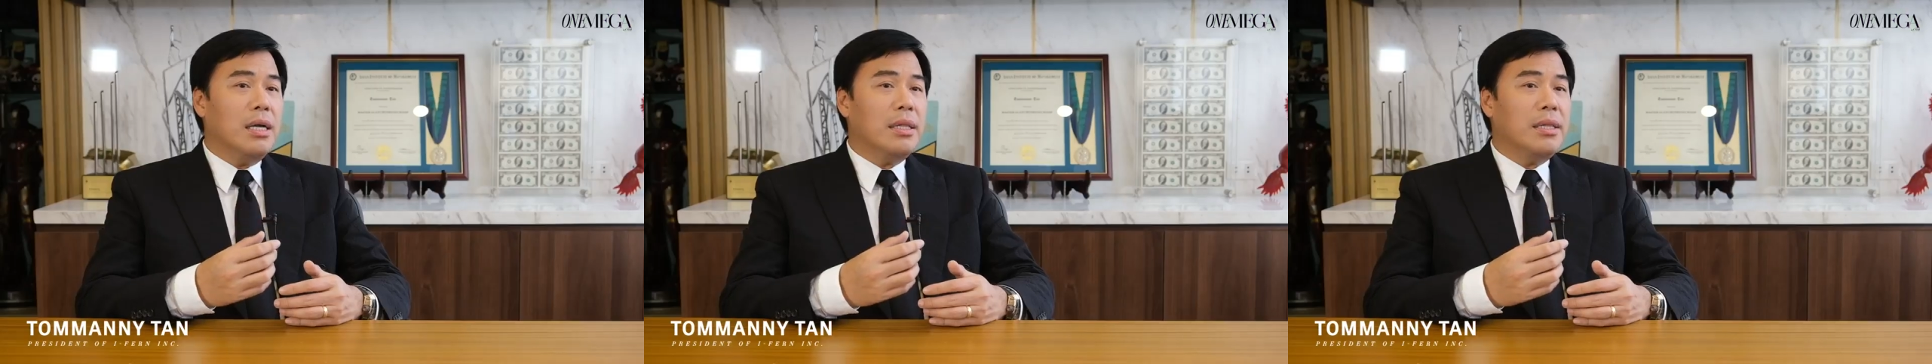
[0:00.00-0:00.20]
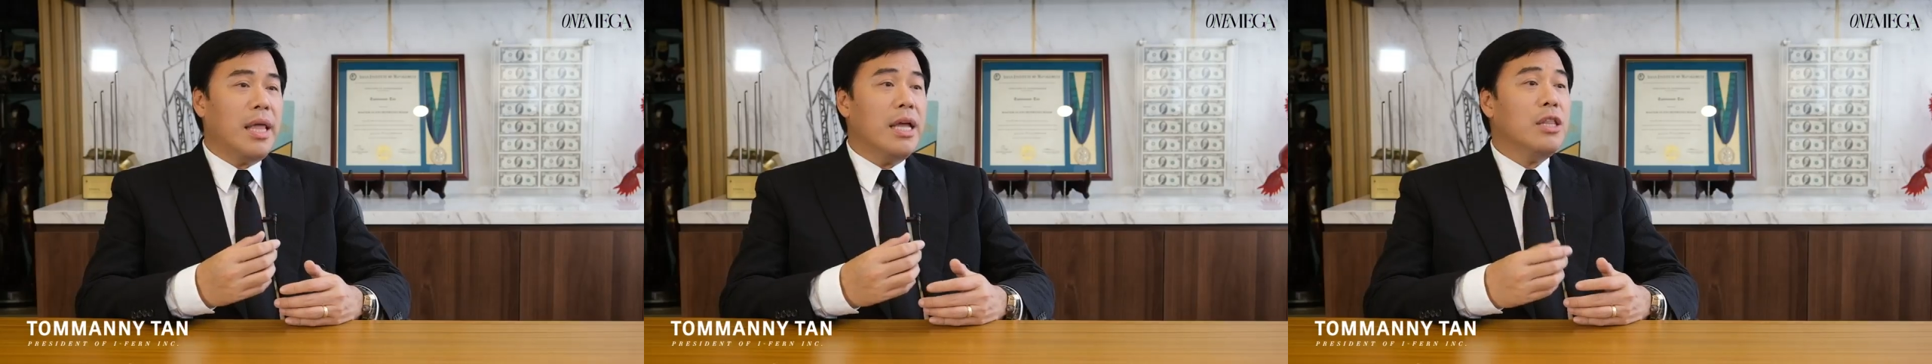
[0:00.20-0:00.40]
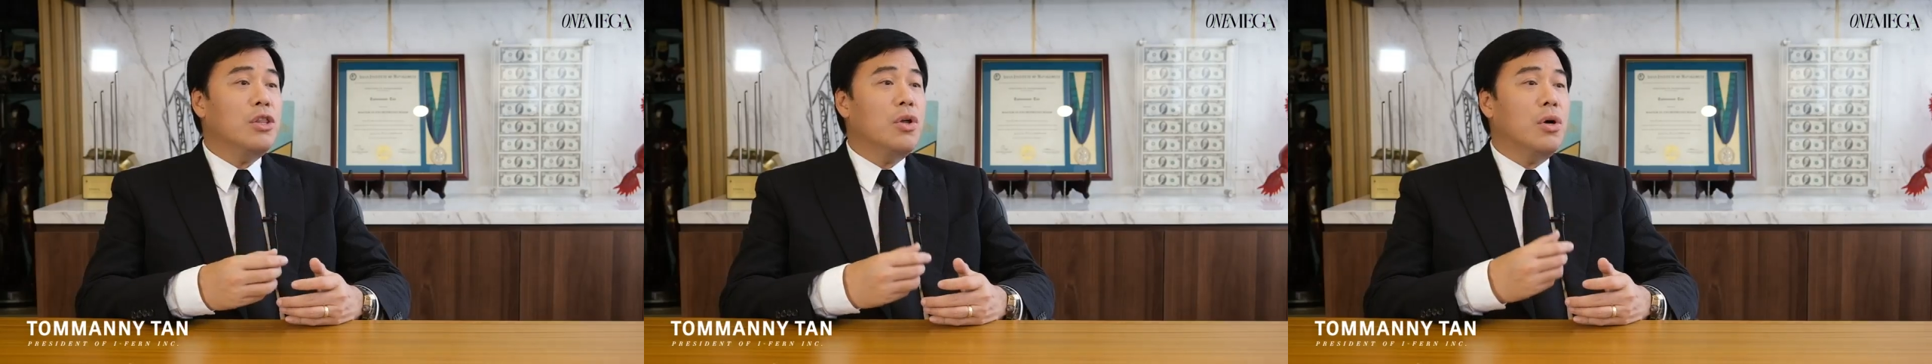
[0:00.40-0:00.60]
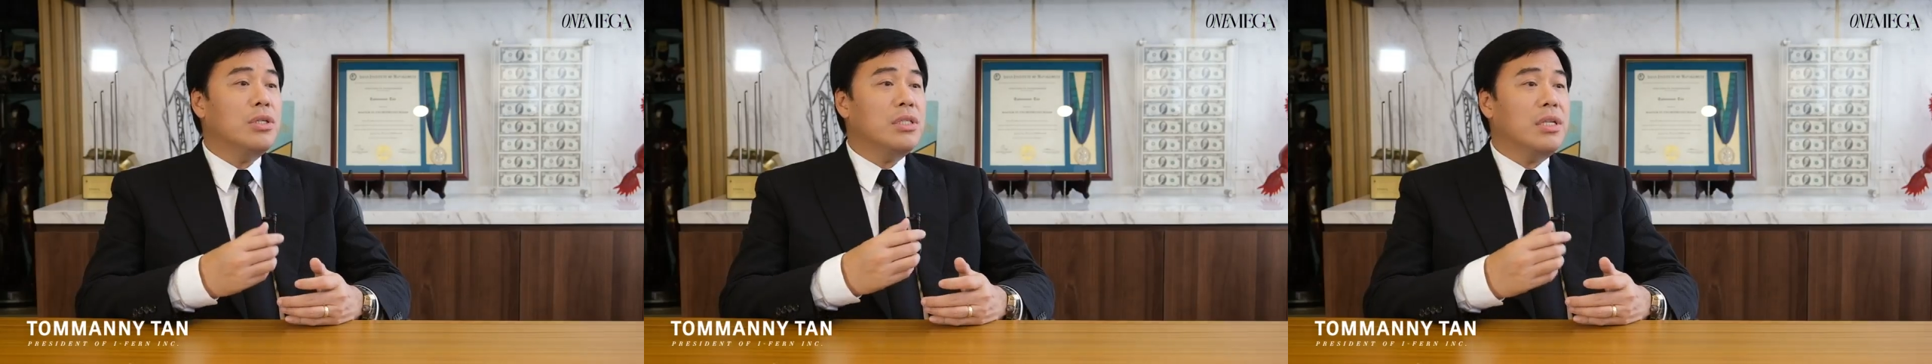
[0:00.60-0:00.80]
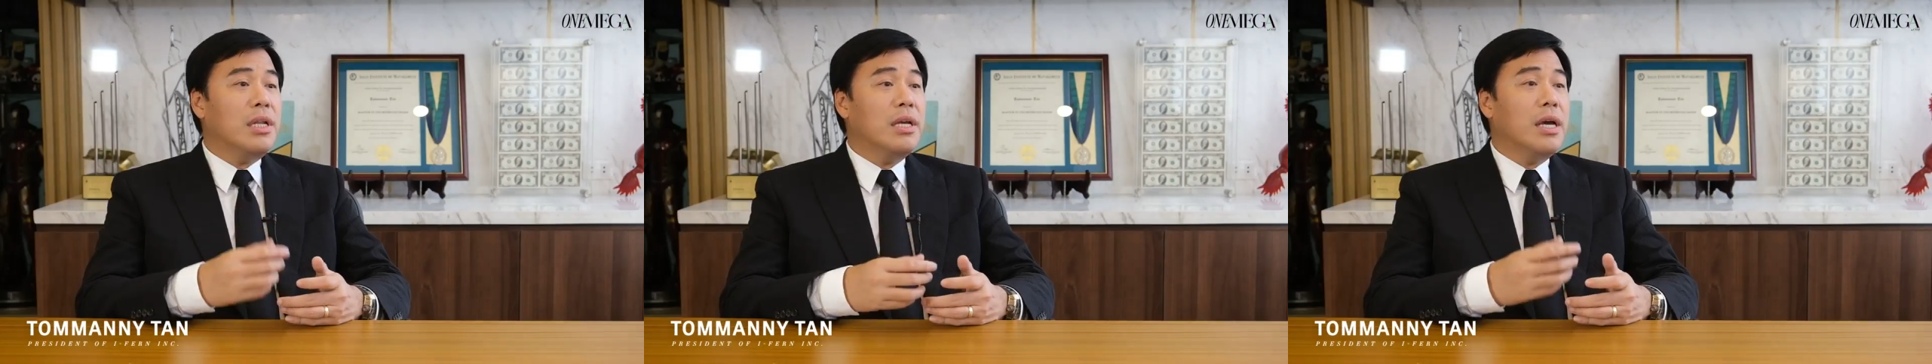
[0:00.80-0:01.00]

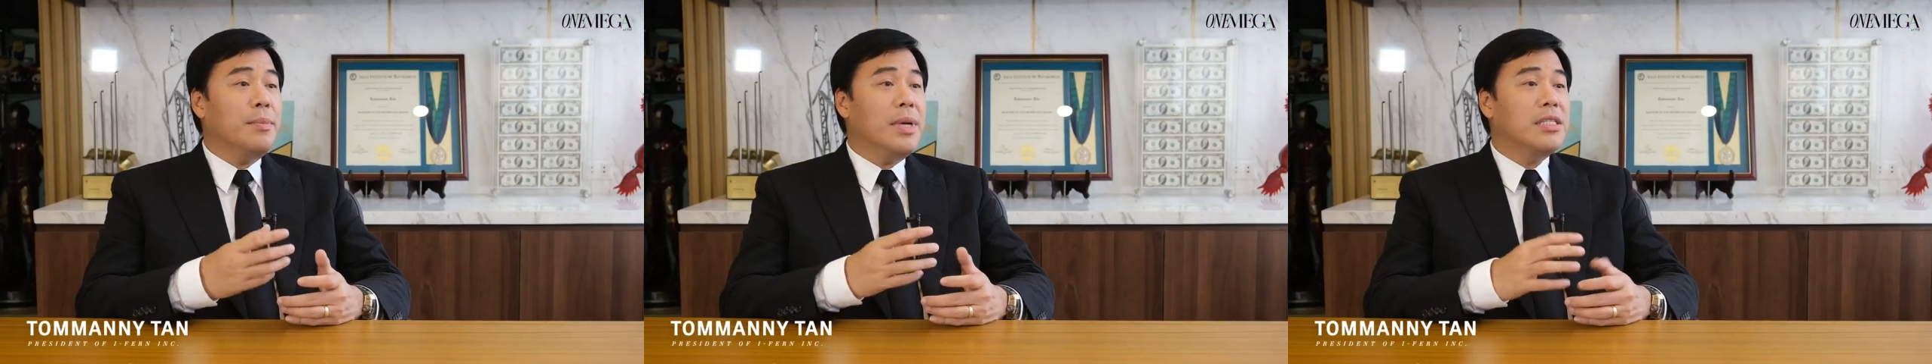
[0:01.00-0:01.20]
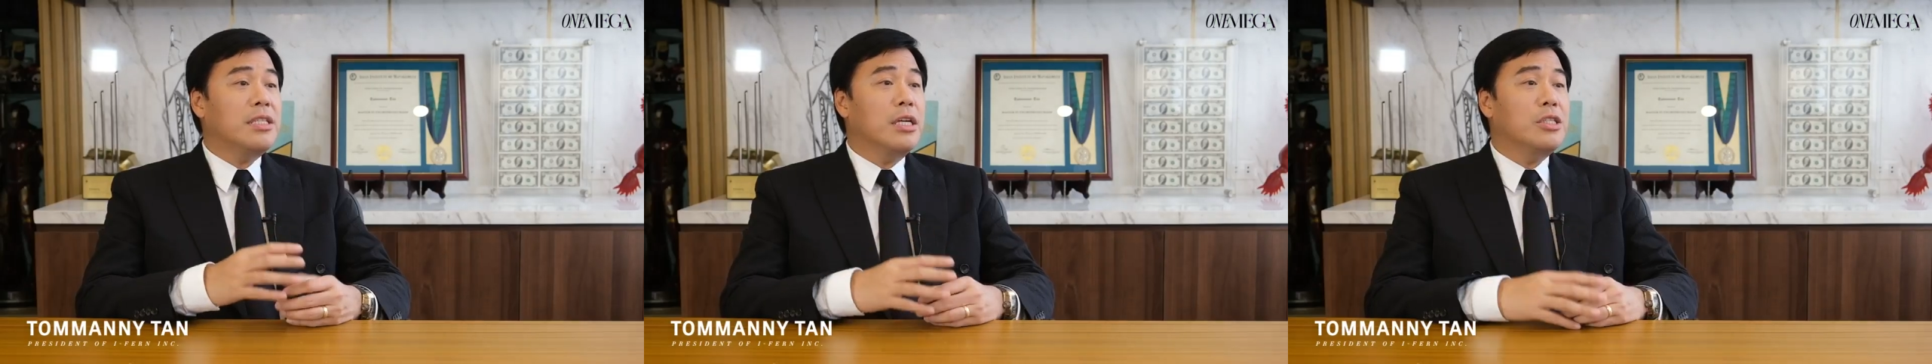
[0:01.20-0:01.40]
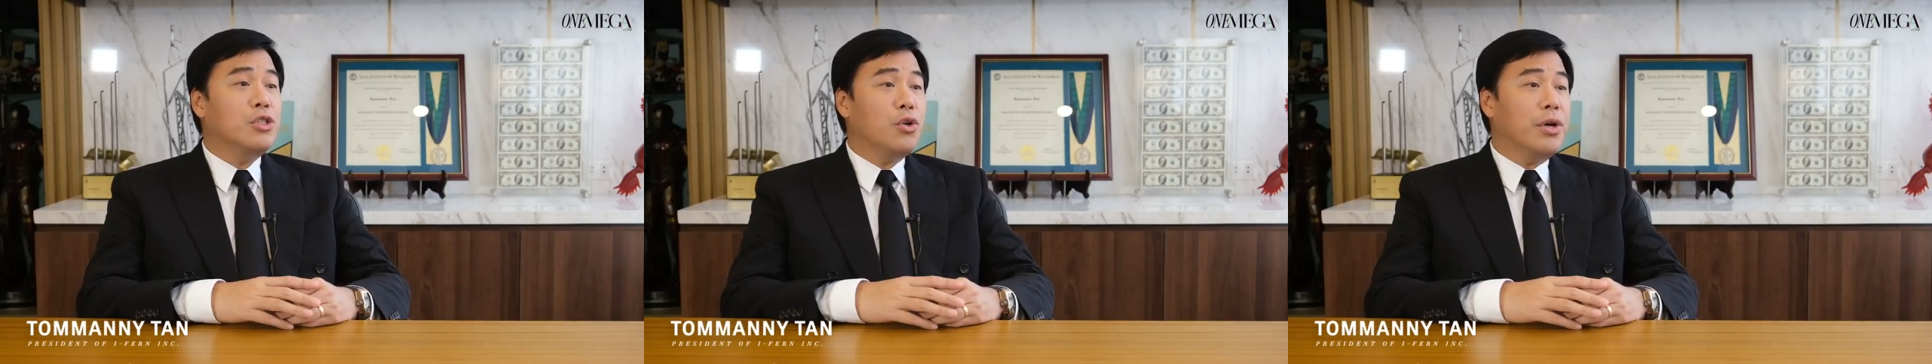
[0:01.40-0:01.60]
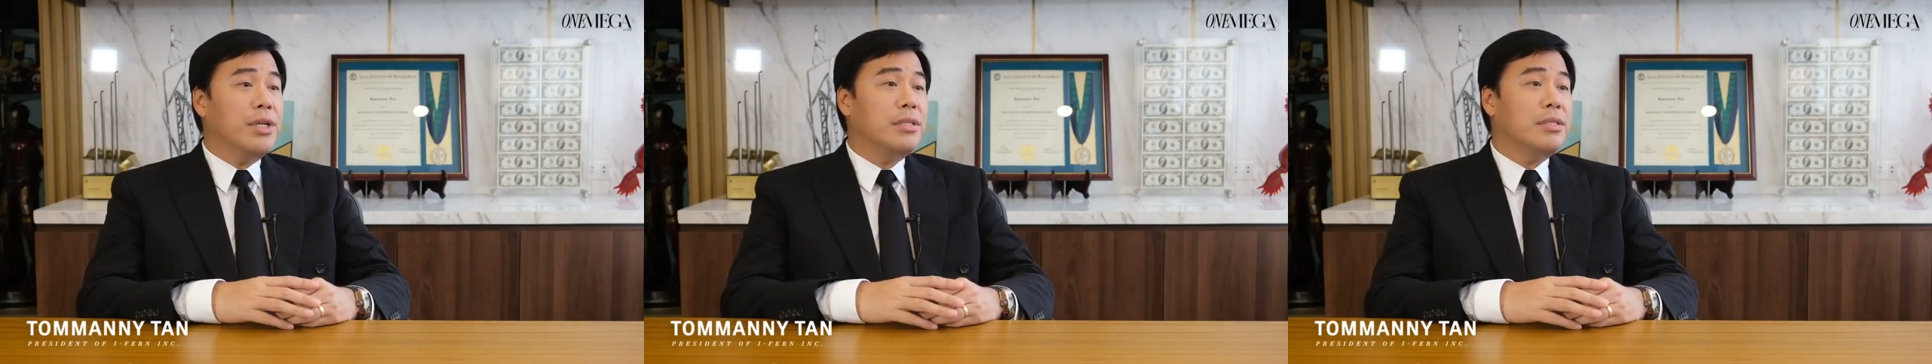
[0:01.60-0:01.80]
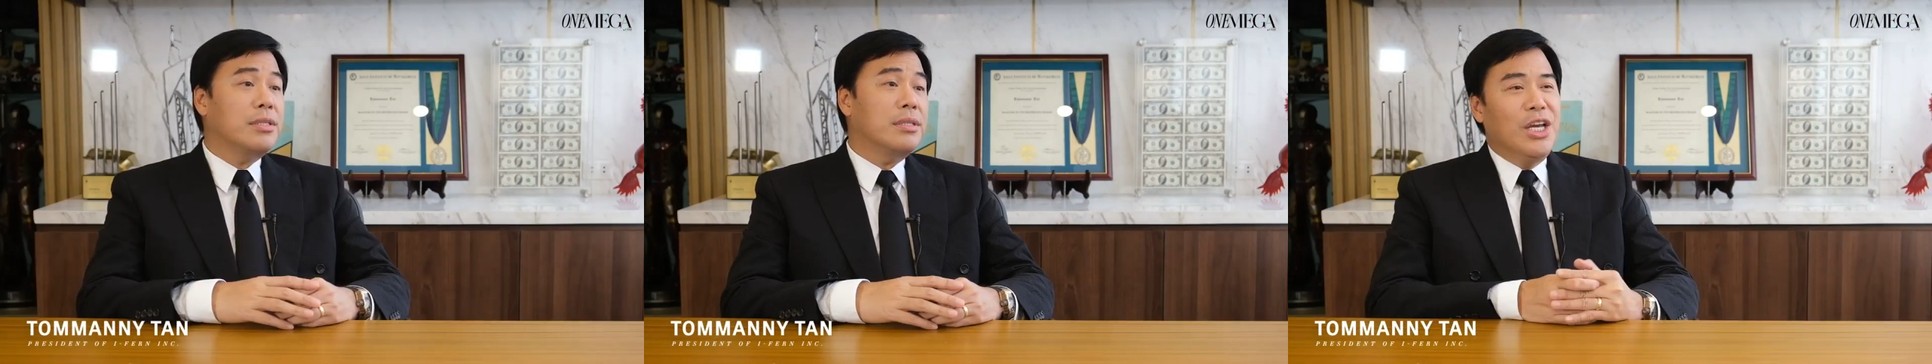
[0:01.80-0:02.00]
tendons, ligaments, and
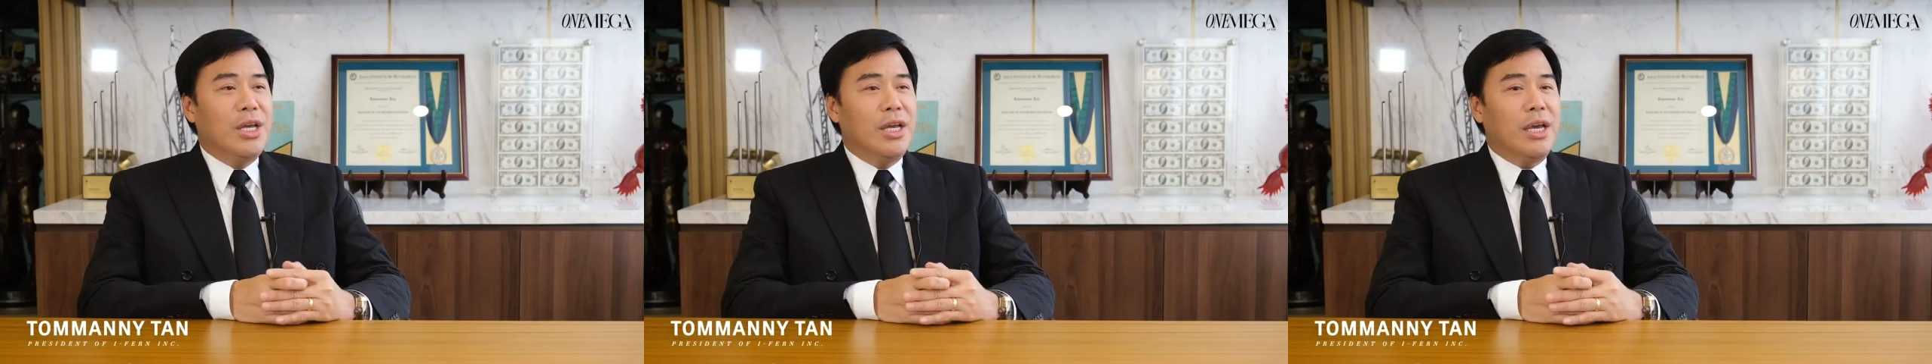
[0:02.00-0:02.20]
joints.